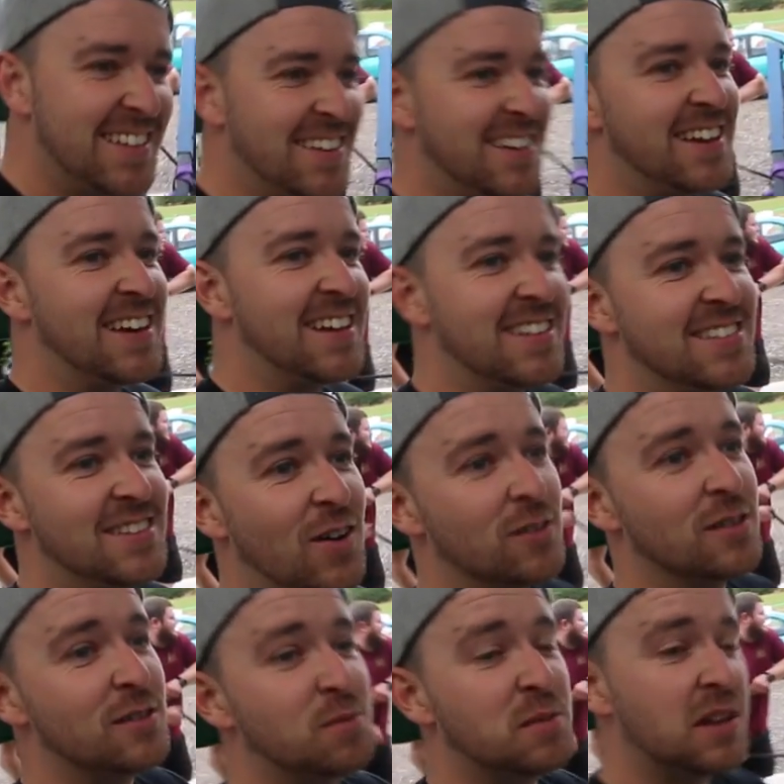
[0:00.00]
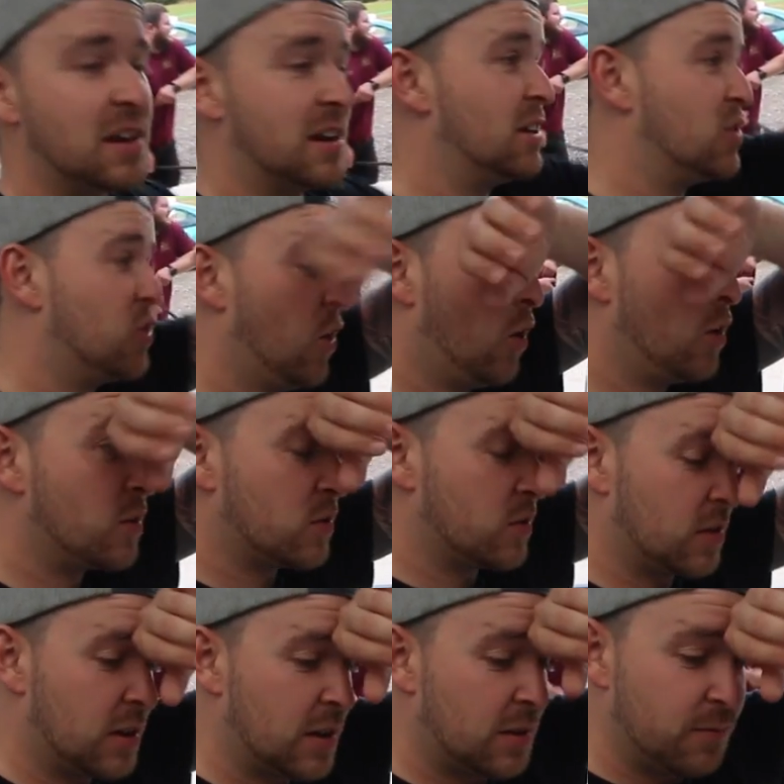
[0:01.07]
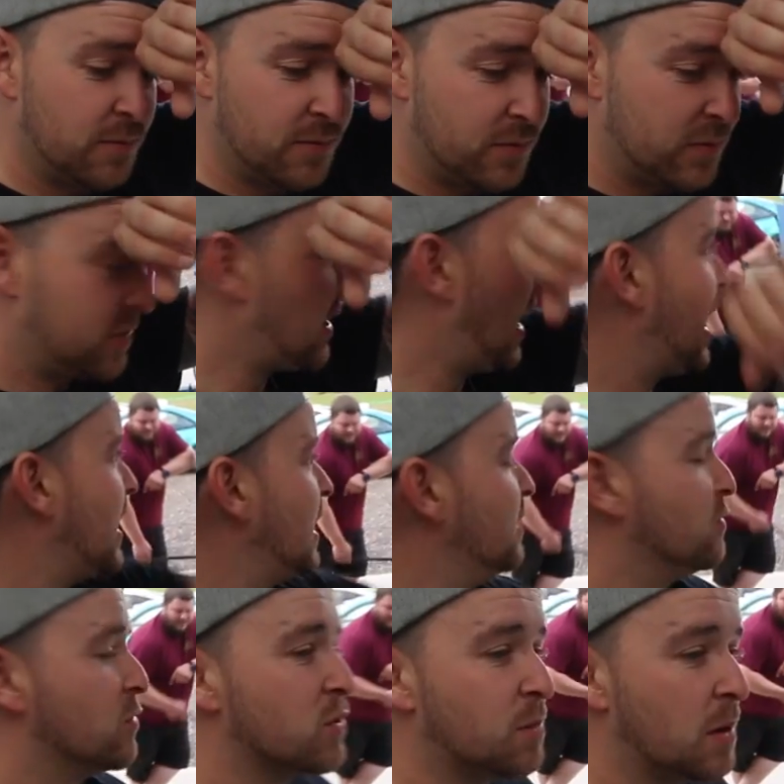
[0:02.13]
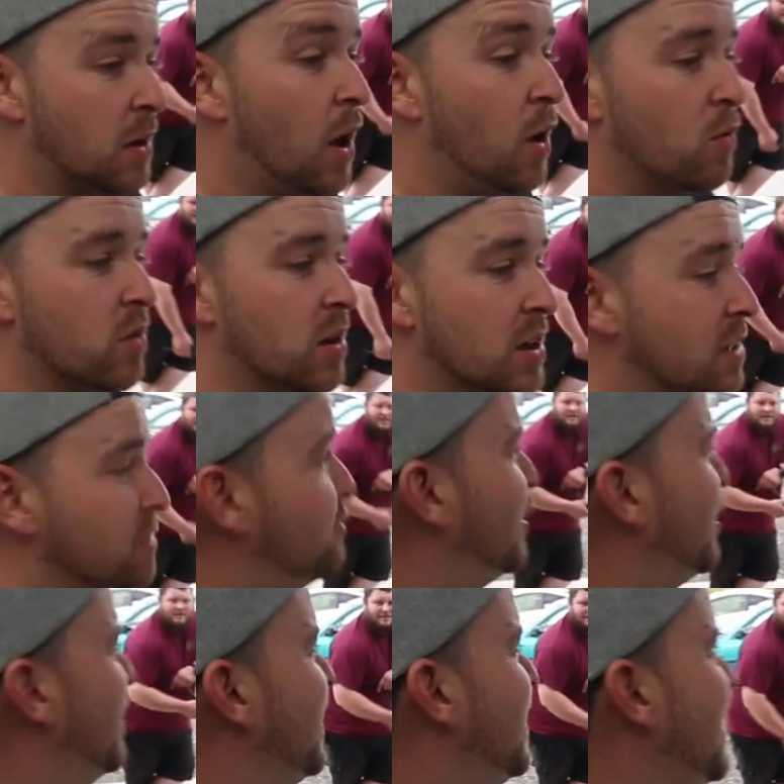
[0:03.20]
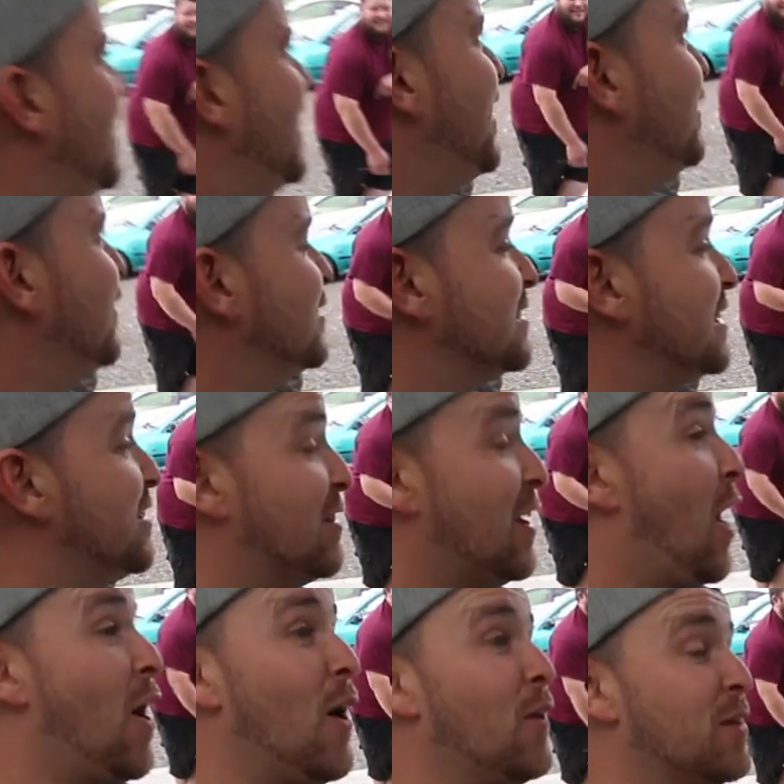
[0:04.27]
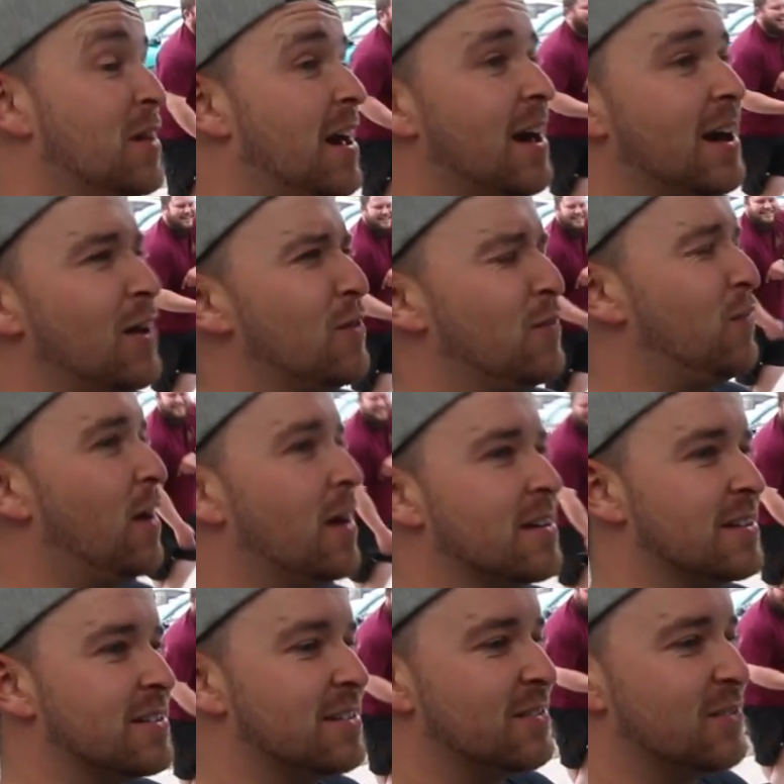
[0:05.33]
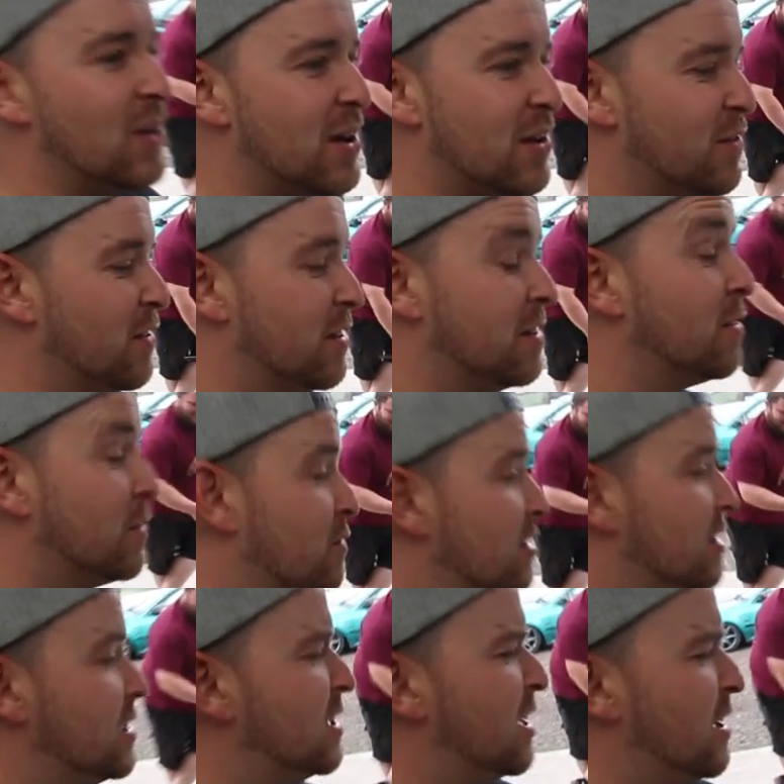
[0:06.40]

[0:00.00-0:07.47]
Yeah, no one's particularly shocked. Zach even just went, oh, really? It wasn't even, oh, yeah, oh, fuck. Where? Oh, really?